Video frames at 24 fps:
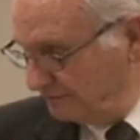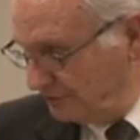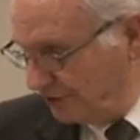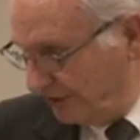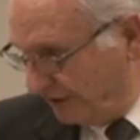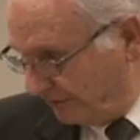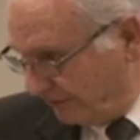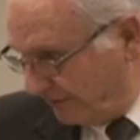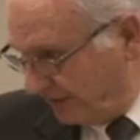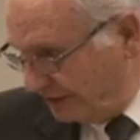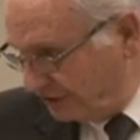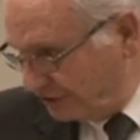
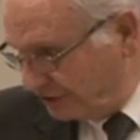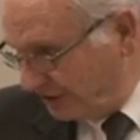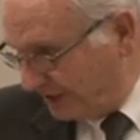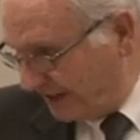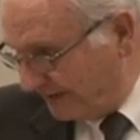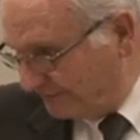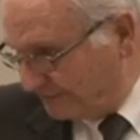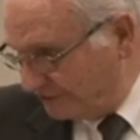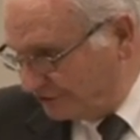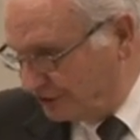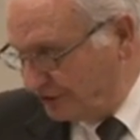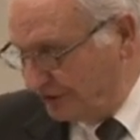generation
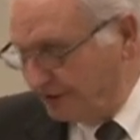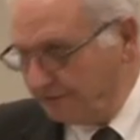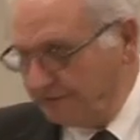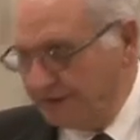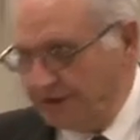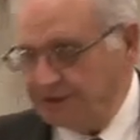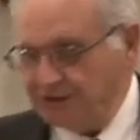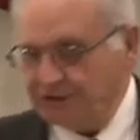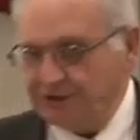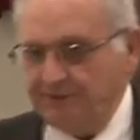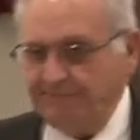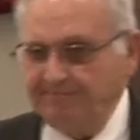after
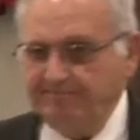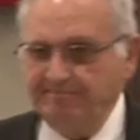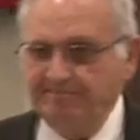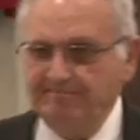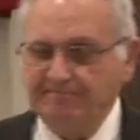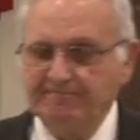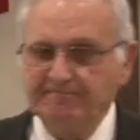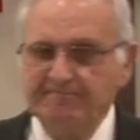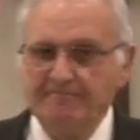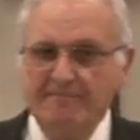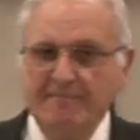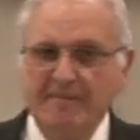generation,
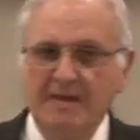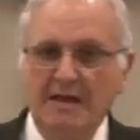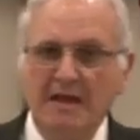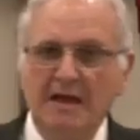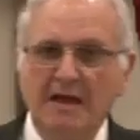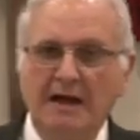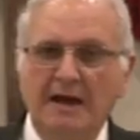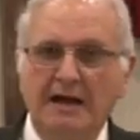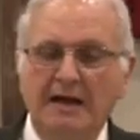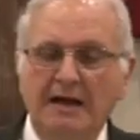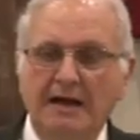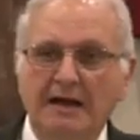
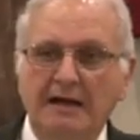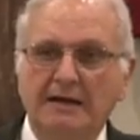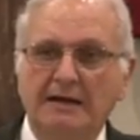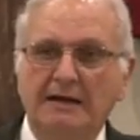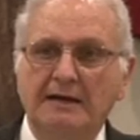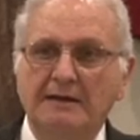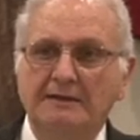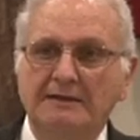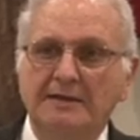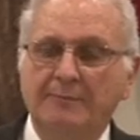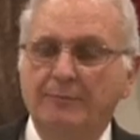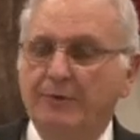
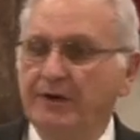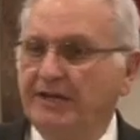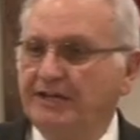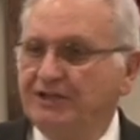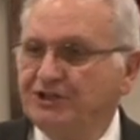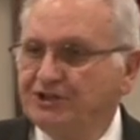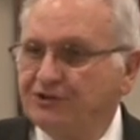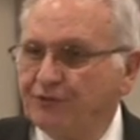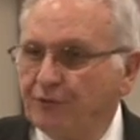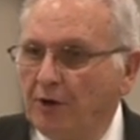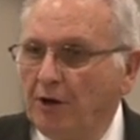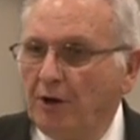uh, the
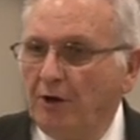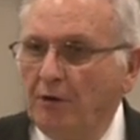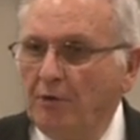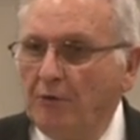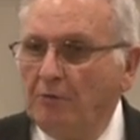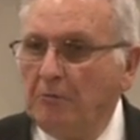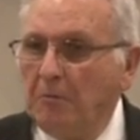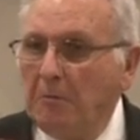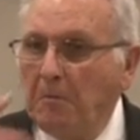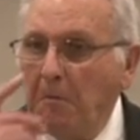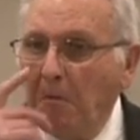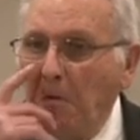British
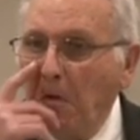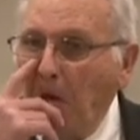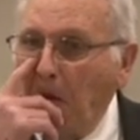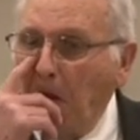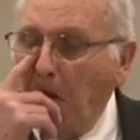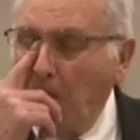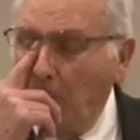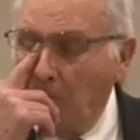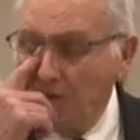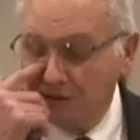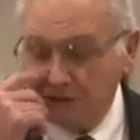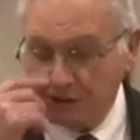throne
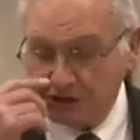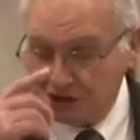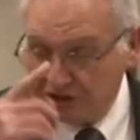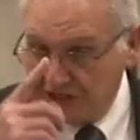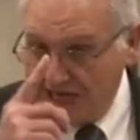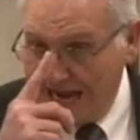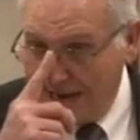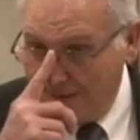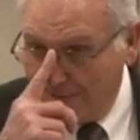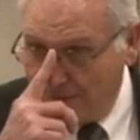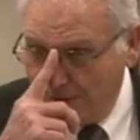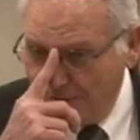was
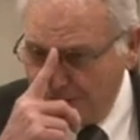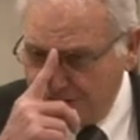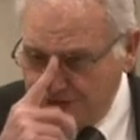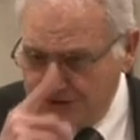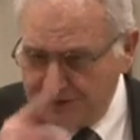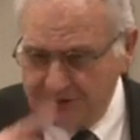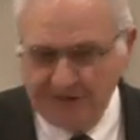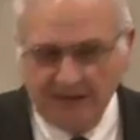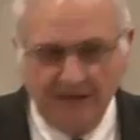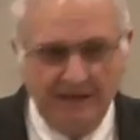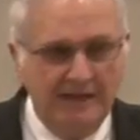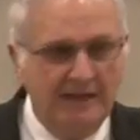
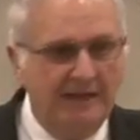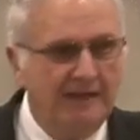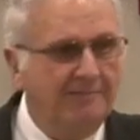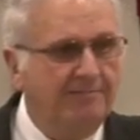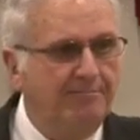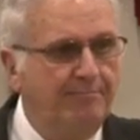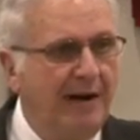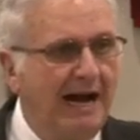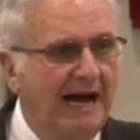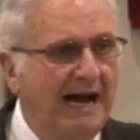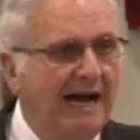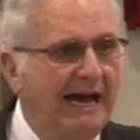established
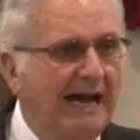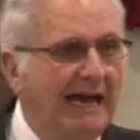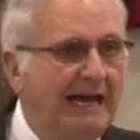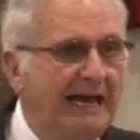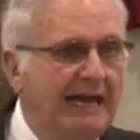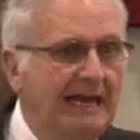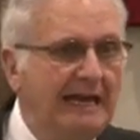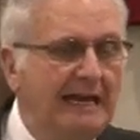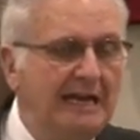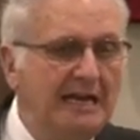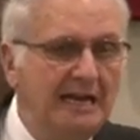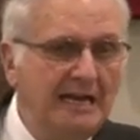by
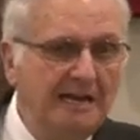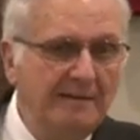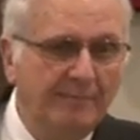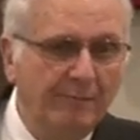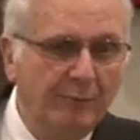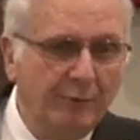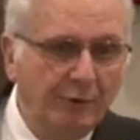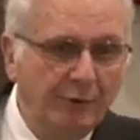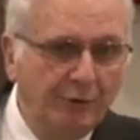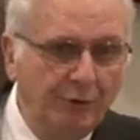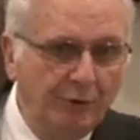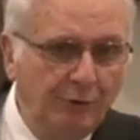a
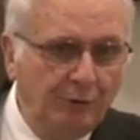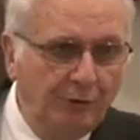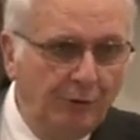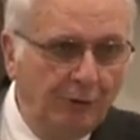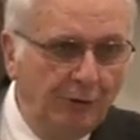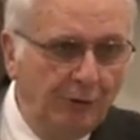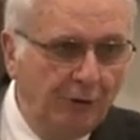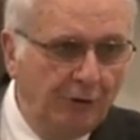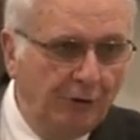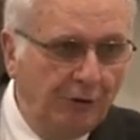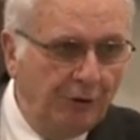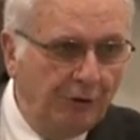
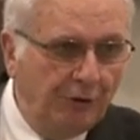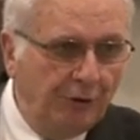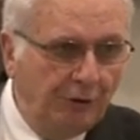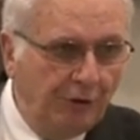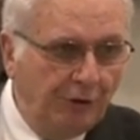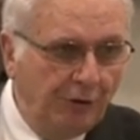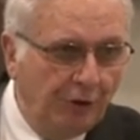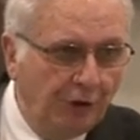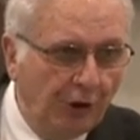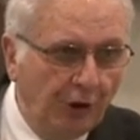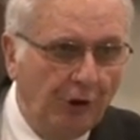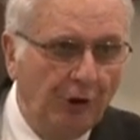Hebrew
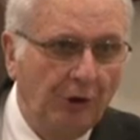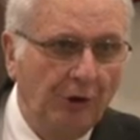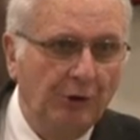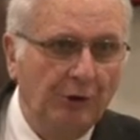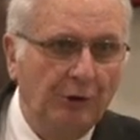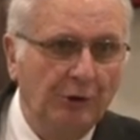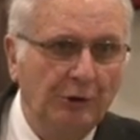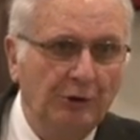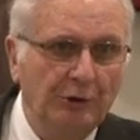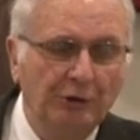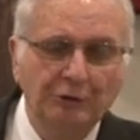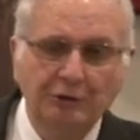
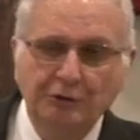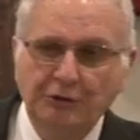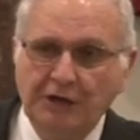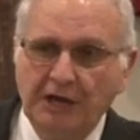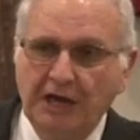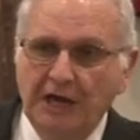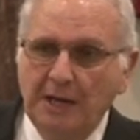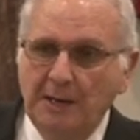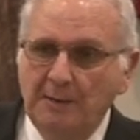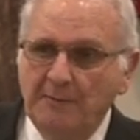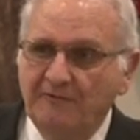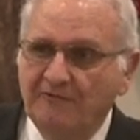girl who
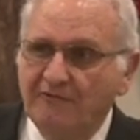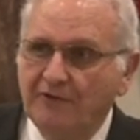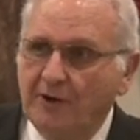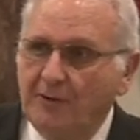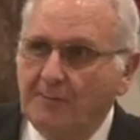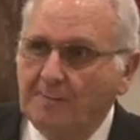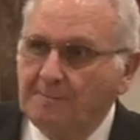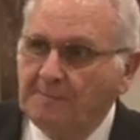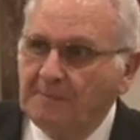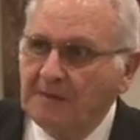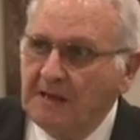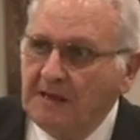came
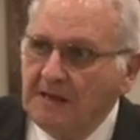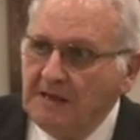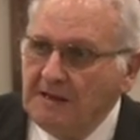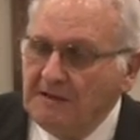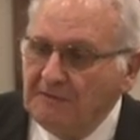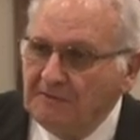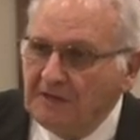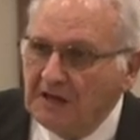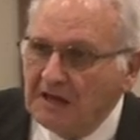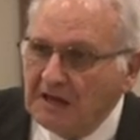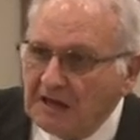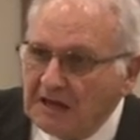from
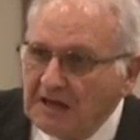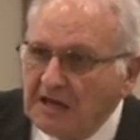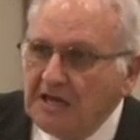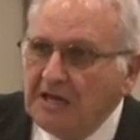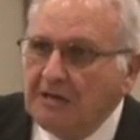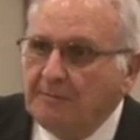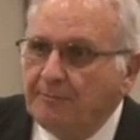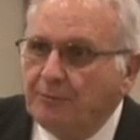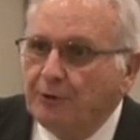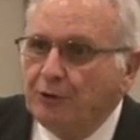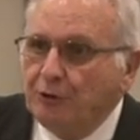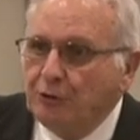the
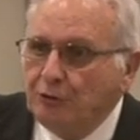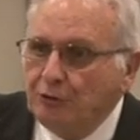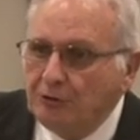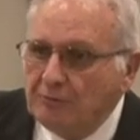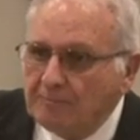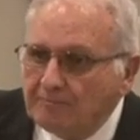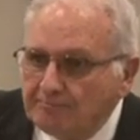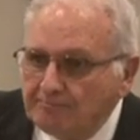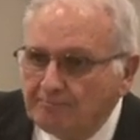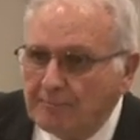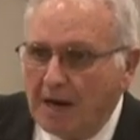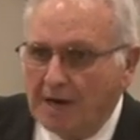
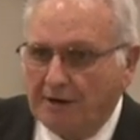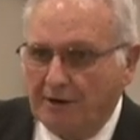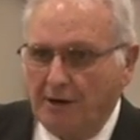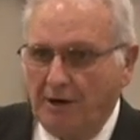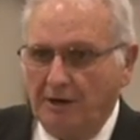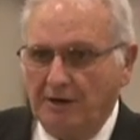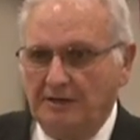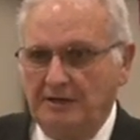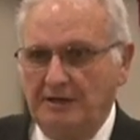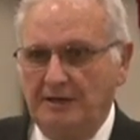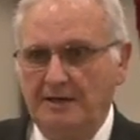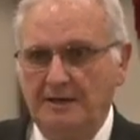Hebrew
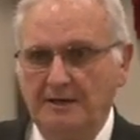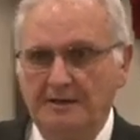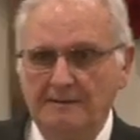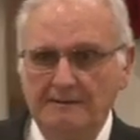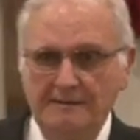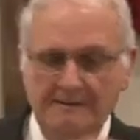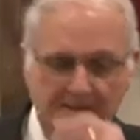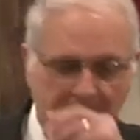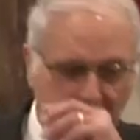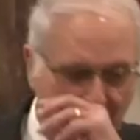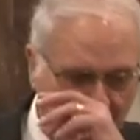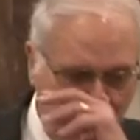monarchy.
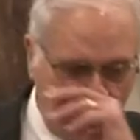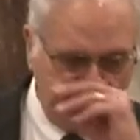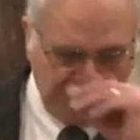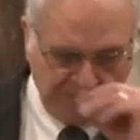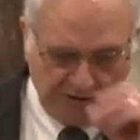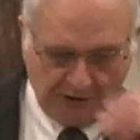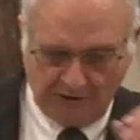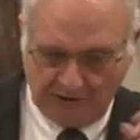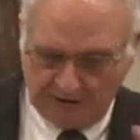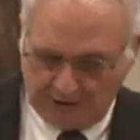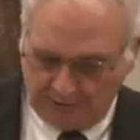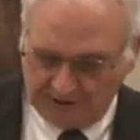
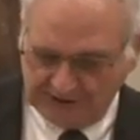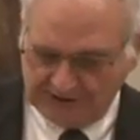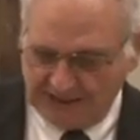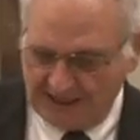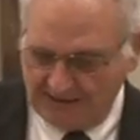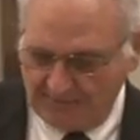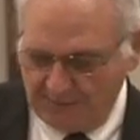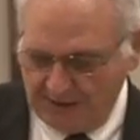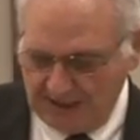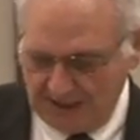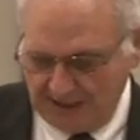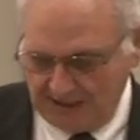All oh, right, what's that